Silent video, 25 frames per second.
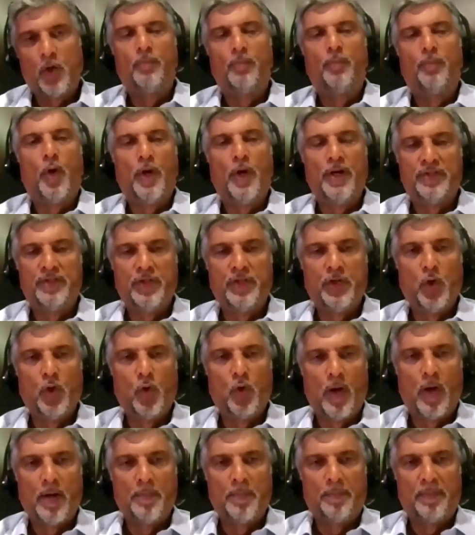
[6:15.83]
or
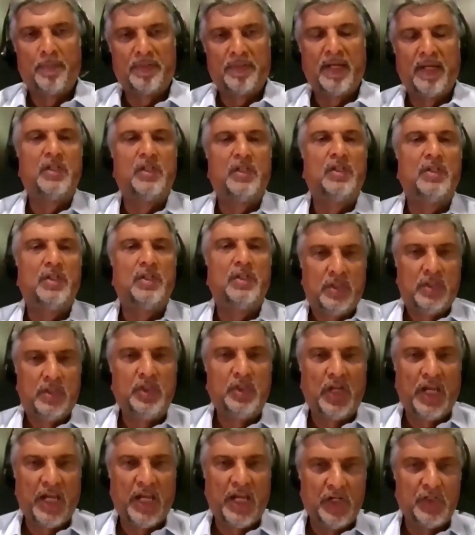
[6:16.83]
0.01%
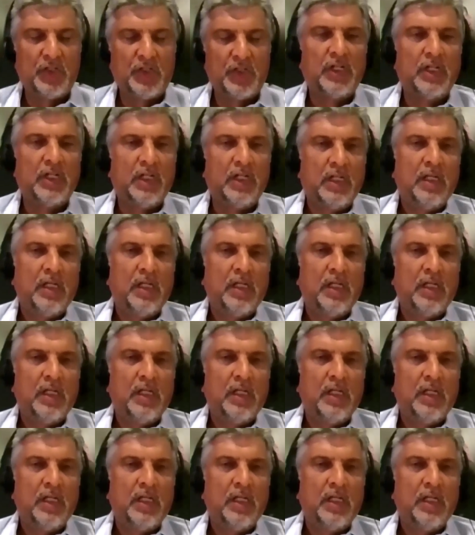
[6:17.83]
change,